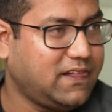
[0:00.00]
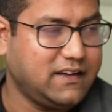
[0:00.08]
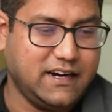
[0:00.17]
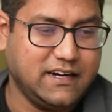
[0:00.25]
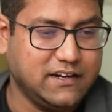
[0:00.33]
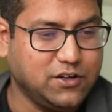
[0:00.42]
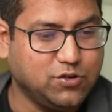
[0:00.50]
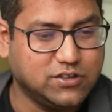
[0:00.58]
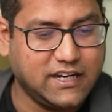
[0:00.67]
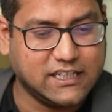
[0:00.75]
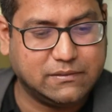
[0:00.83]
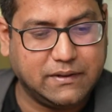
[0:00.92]
right?
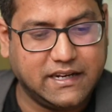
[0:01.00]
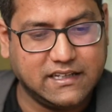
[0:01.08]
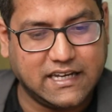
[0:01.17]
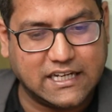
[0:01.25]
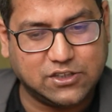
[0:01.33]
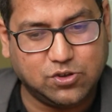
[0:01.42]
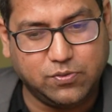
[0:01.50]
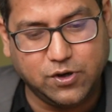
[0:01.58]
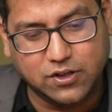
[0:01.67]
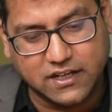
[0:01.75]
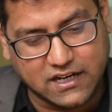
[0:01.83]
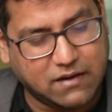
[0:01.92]
User experience has to be
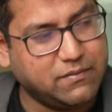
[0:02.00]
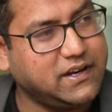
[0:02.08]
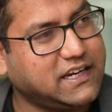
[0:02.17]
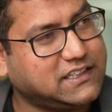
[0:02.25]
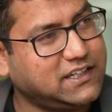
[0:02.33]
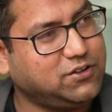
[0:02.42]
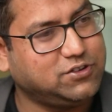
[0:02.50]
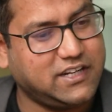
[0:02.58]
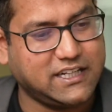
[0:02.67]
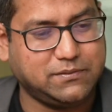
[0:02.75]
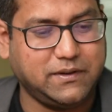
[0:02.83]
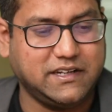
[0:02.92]
on the communication. User
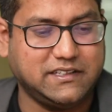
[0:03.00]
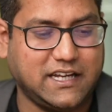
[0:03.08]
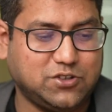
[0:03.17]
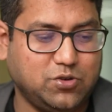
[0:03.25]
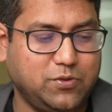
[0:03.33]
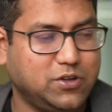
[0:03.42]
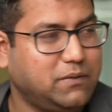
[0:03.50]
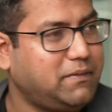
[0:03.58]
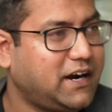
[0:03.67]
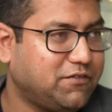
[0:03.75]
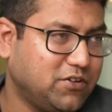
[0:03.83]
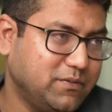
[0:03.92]
experience has to be on the
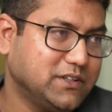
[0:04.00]
platform